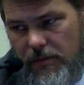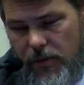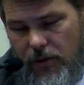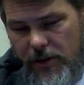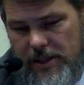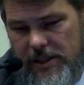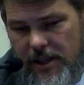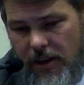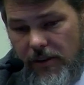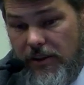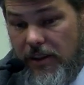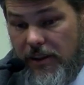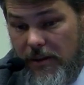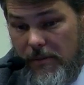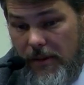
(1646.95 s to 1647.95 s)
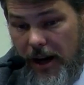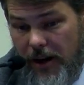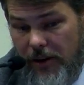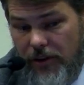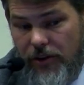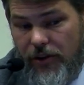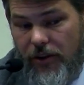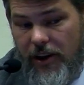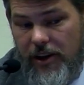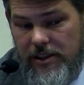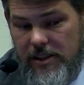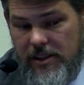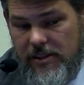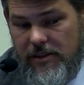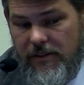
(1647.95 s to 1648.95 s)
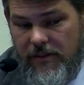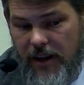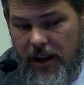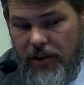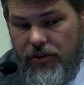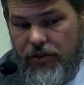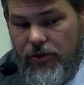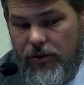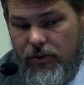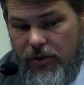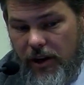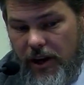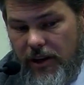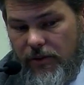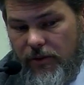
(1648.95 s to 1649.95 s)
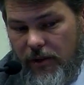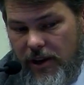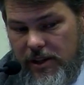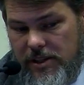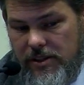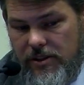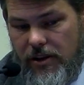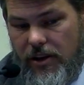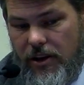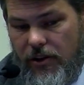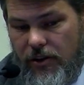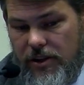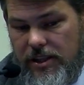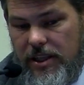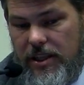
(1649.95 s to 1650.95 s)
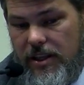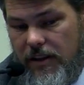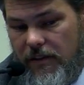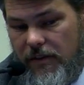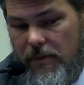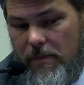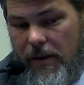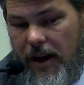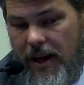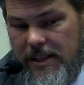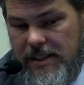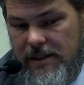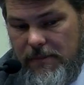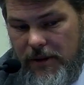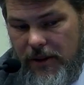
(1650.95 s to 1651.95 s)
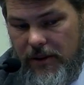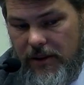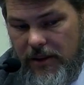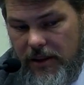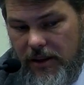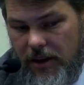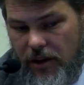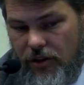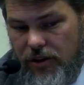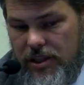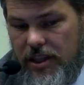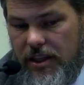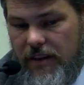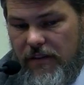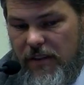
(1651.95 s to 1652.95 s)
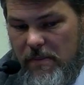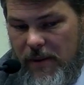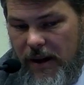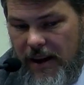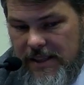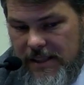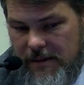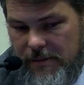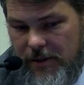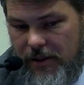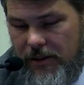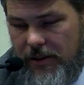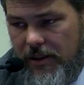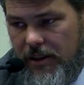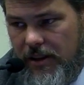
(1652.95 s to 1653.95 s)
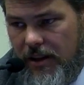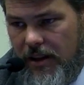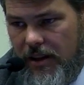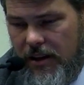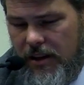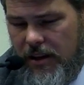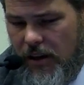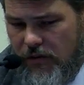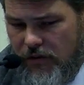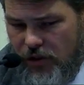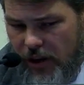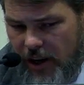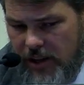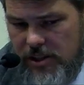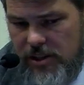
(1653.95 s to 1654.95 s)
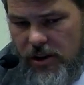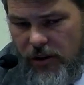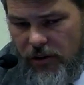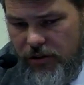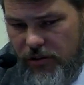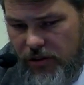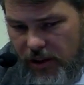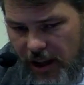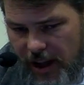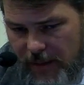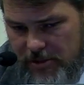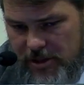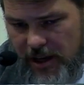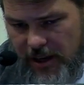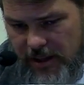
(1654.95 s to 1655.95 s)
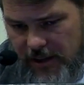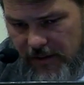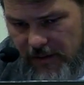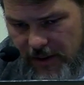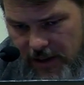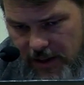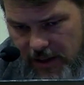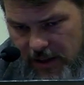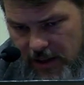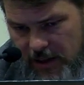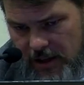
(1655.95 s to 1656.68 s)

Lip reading: points out that the modern crisis of natural right rests on a critique of the possibility of transcultural objectivity.